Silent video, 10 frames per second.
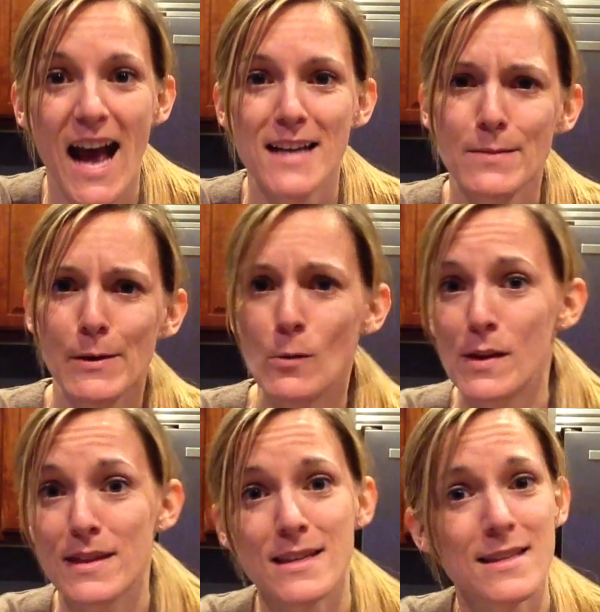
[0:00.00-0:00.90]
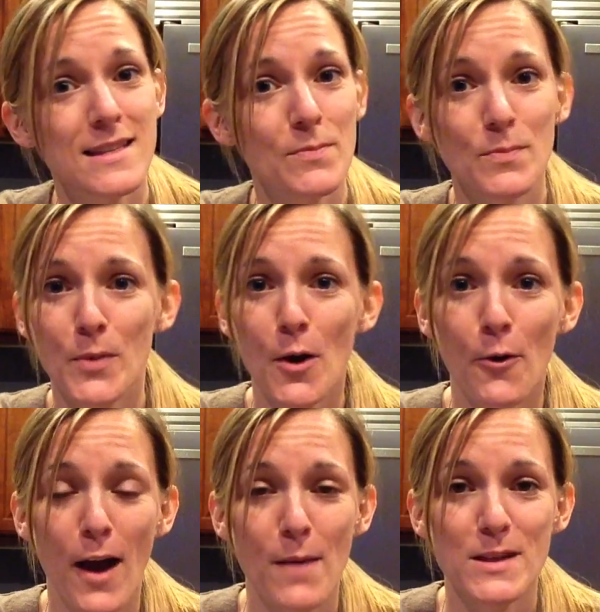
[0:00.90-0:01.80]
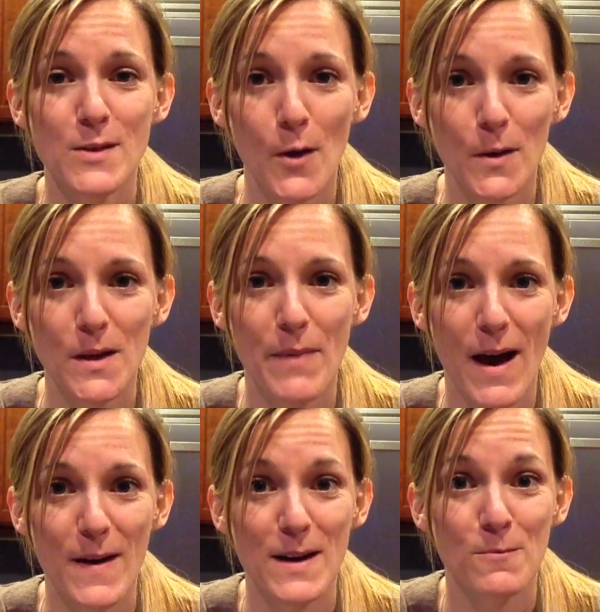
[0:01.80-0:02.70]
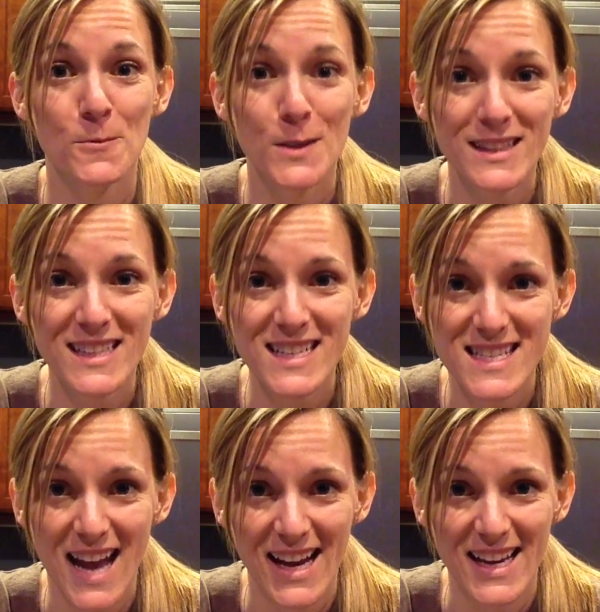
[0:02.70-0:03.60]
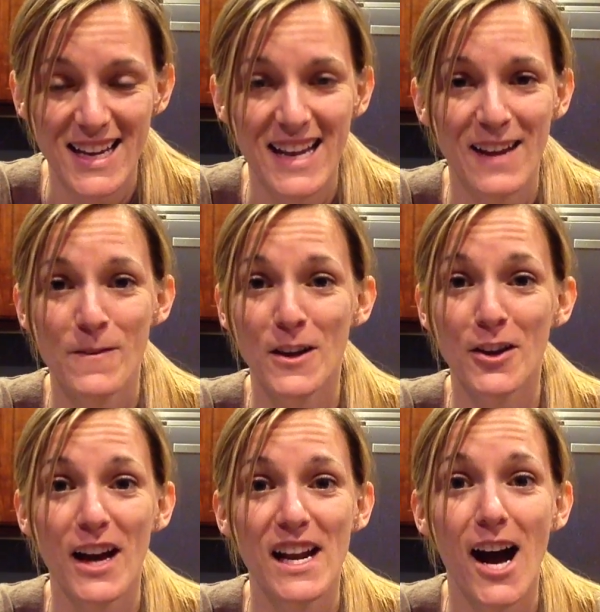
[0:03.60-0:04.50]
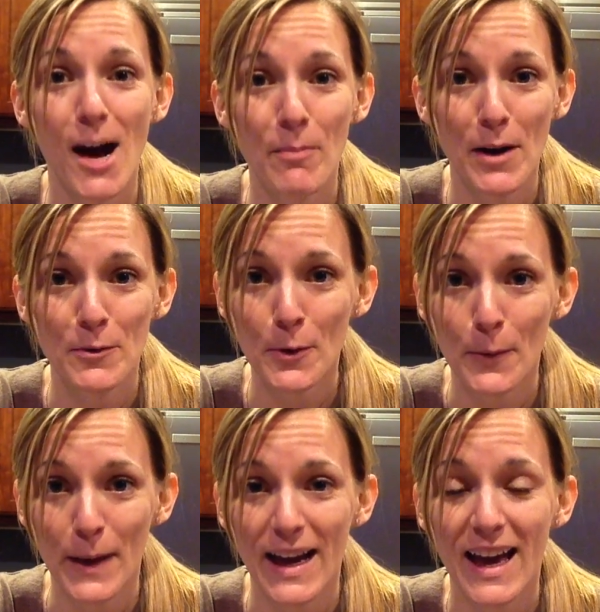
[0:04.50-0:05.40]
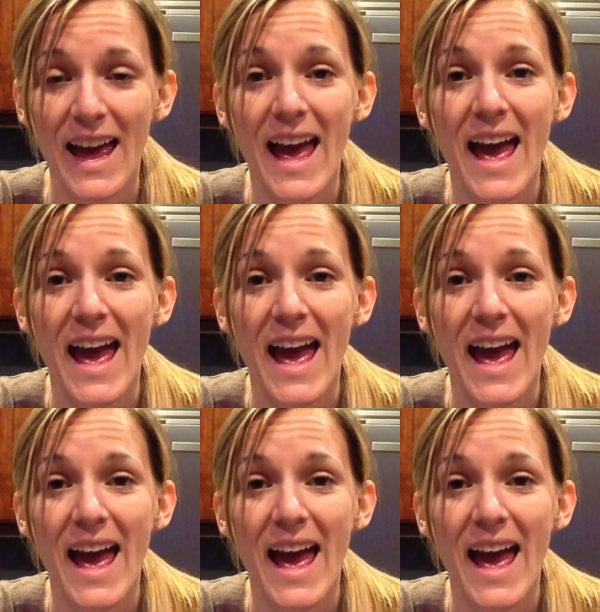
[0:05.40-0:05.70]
asking me what this program is all about, and I'm really excited, and I figured I'd hop on real quick